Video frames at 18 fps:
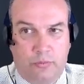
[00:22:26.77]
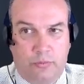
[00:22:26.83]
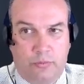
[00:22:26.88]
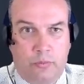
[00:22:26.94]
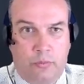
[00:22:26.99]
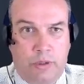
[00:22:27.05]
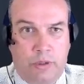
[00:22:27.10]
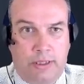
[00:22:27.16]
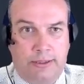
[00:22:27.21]

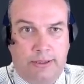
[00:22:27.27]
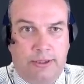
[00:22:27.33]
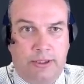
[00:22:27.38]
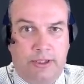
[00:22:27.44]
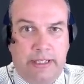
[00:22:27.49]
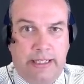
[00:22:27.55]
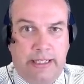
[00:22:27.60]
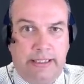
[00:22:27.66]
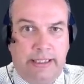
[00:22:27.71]
What
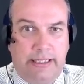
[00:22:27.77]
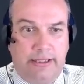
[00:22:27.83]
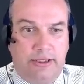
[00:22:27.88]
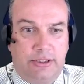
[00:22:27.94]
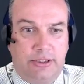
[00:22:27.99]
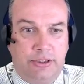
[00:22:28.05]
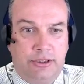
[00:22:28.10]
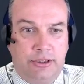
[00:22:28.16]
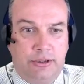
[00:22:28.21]
do they
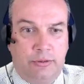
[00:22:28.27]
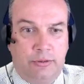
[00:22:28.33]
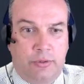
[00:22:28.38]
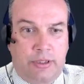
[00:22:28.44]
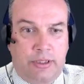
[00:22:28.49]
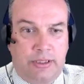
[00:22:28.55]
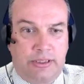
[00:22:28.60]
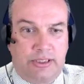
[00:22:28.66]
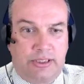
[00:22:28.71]
need to do?
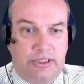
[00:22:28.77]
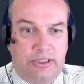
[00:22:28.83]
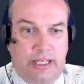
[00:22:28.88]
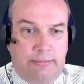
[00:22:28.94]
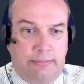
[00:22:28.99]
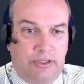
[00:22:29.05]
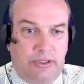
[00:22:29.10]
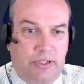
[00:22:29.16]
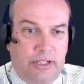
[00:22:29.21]
What are the
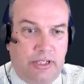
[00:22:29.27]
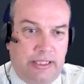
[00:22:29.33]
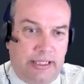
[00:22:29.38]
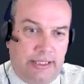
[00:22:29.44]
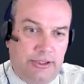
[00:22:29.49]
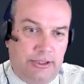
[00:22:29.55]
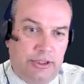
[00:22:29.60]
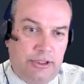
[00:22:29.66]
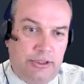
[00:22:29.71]
steps that they
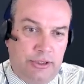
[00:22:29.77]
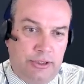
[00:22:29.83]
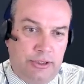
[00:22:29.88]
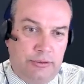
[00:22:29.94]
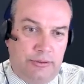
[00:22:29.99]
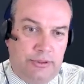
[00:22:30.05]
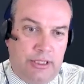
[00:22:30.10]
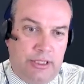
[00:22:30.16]
need to do